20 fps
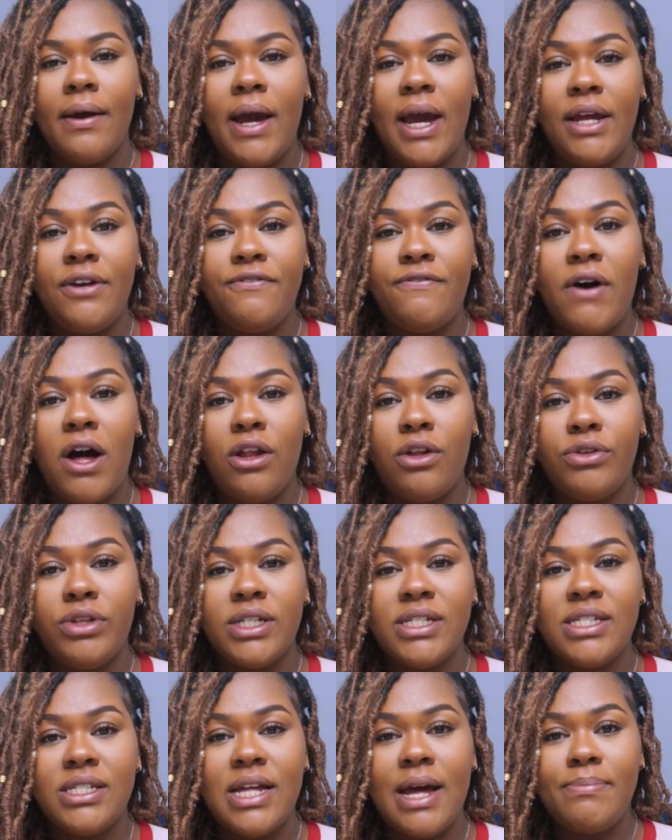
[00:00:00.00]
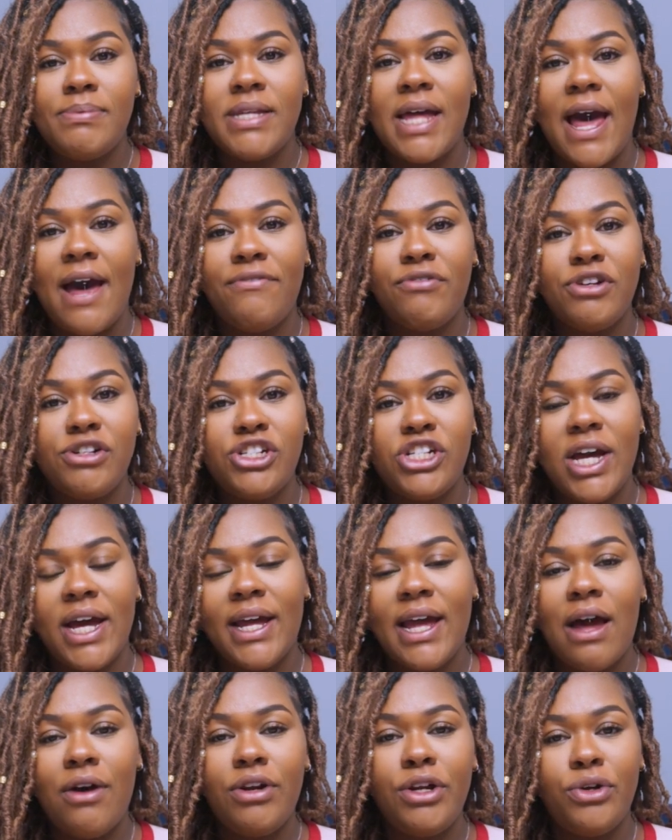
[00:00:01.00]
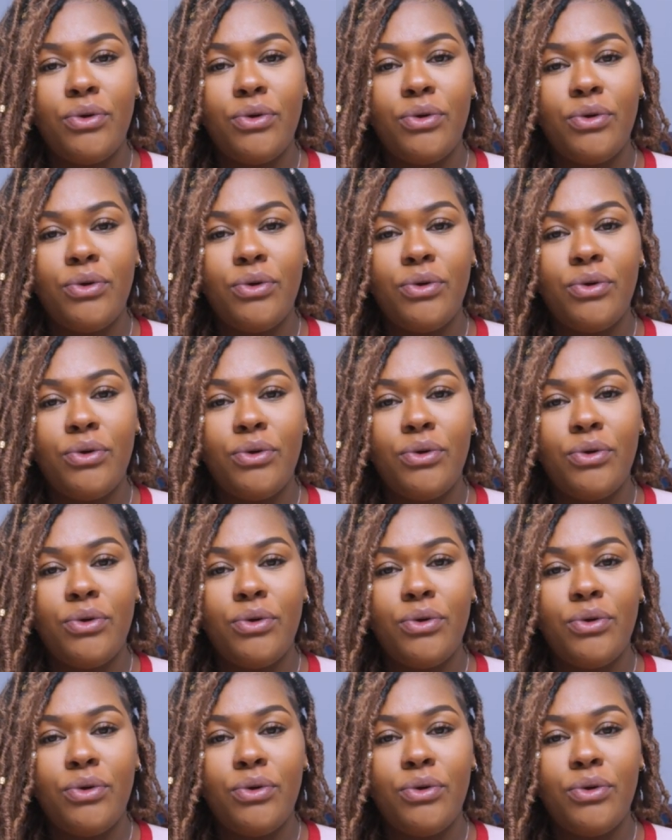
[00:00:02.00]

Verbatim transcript: and follow the steps after checkout